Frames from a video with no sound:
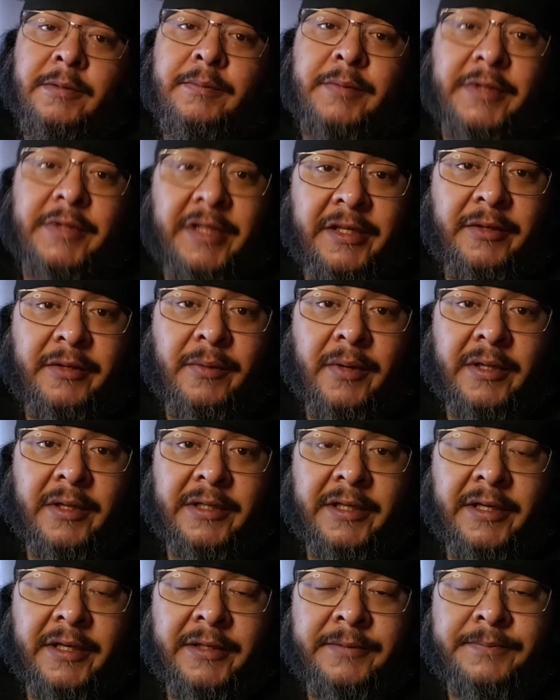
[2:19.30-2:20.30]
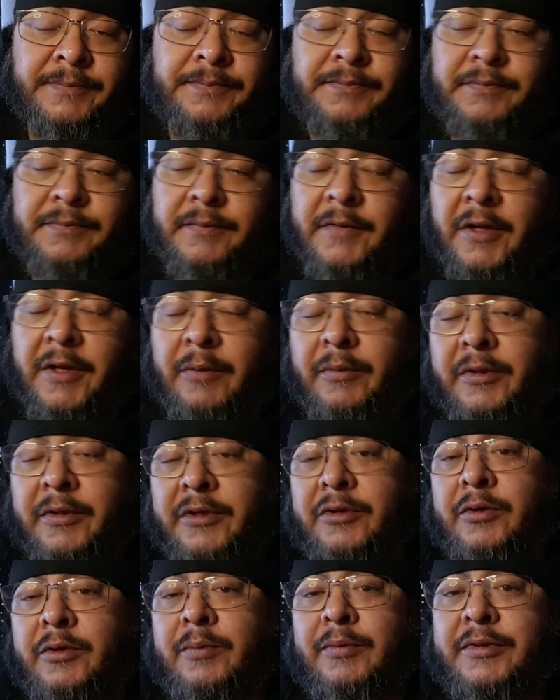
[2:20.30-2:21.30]
But thank you all again. I really
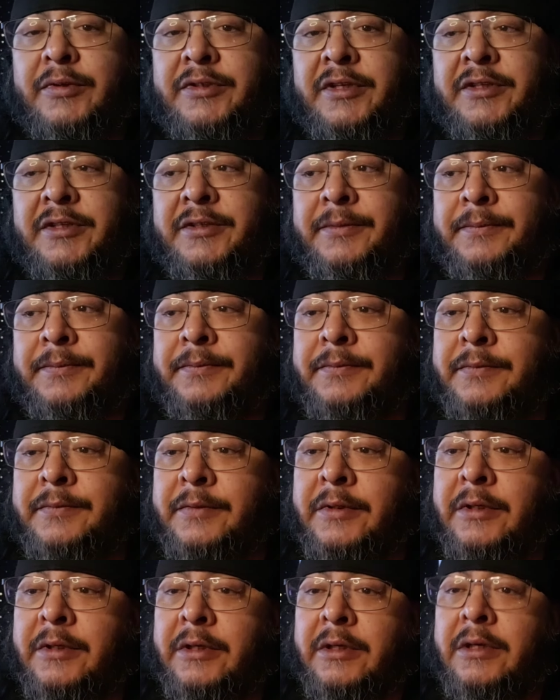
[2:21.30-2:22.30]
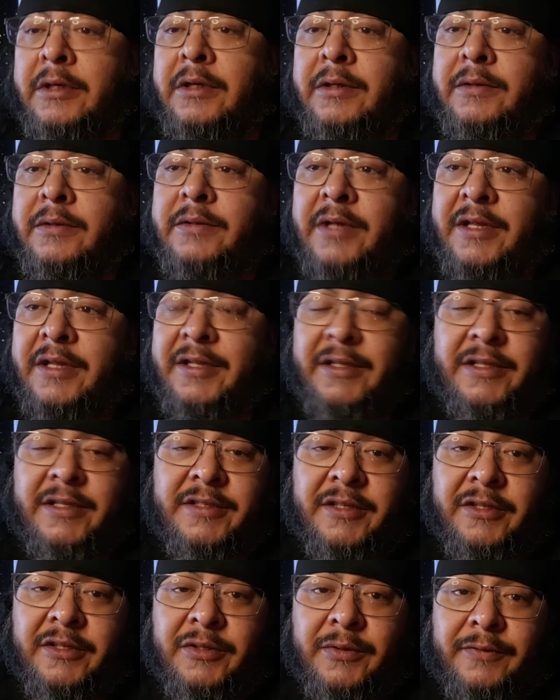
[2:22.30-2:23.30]
do appreciate you. I think
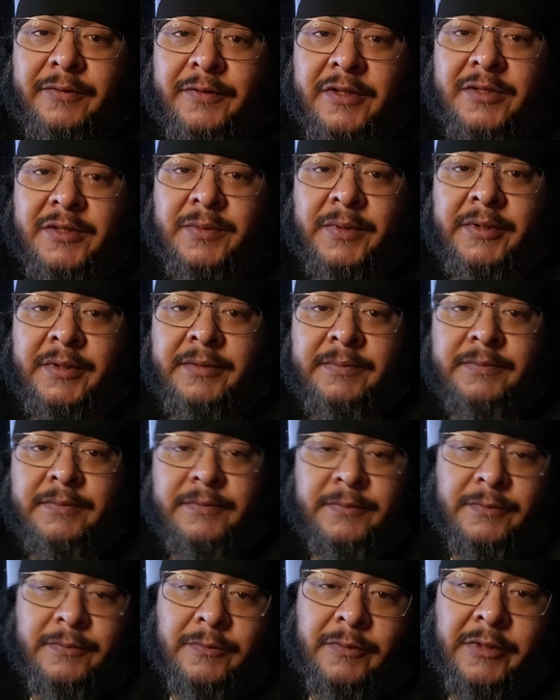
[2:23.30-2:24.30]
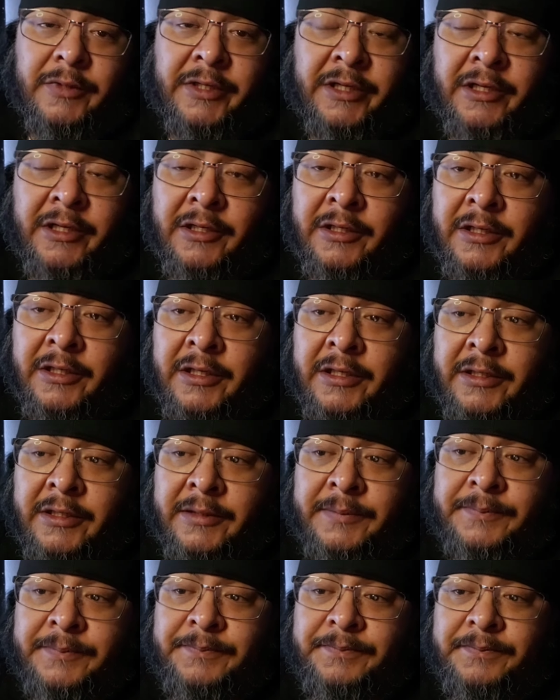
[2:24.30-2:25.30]
that's going to do it for this one. We are,
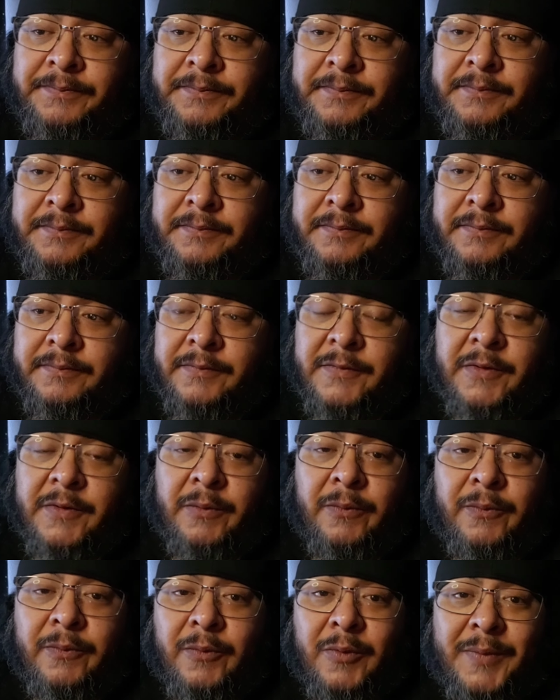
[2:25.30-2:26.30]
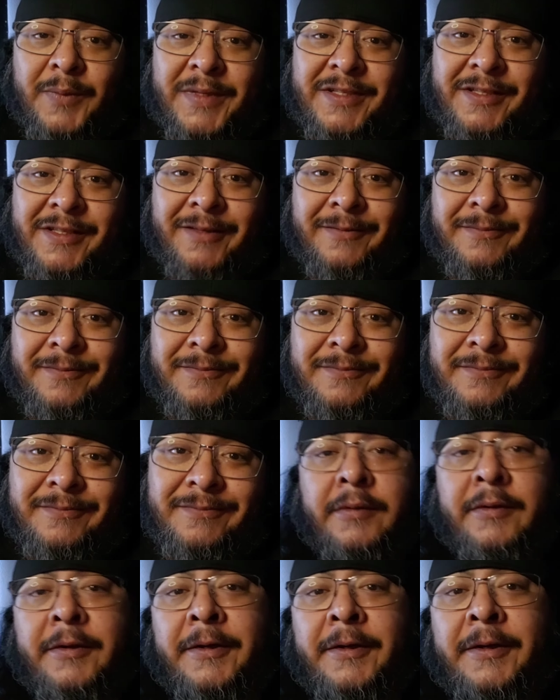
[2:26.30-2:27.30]
uh, we're busy.
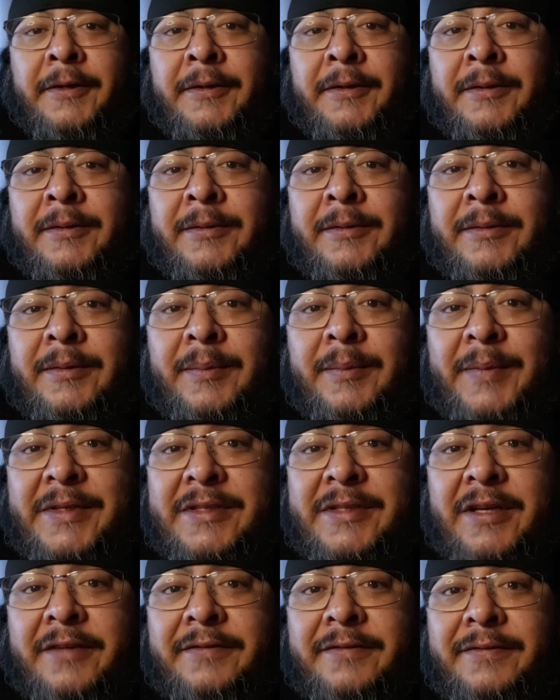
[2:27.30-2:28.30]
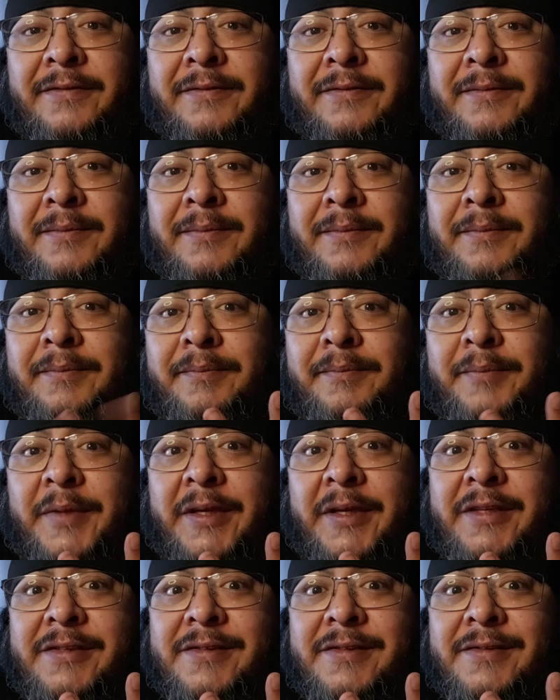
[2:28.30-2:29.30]
Be safe.
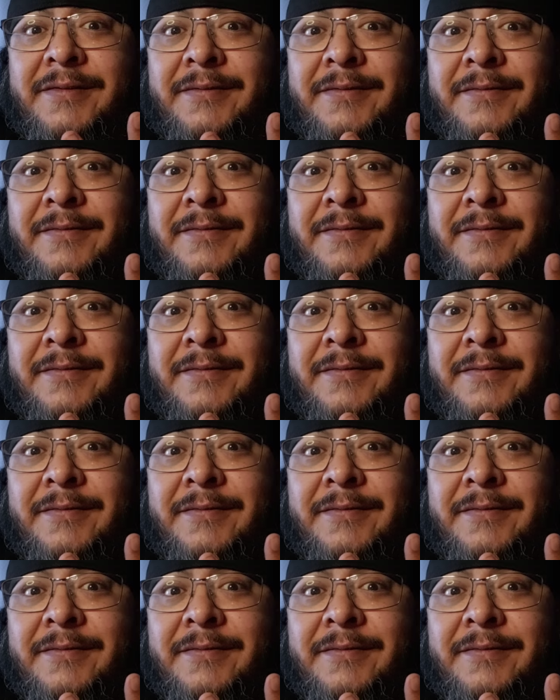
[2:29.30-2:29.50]
Peace.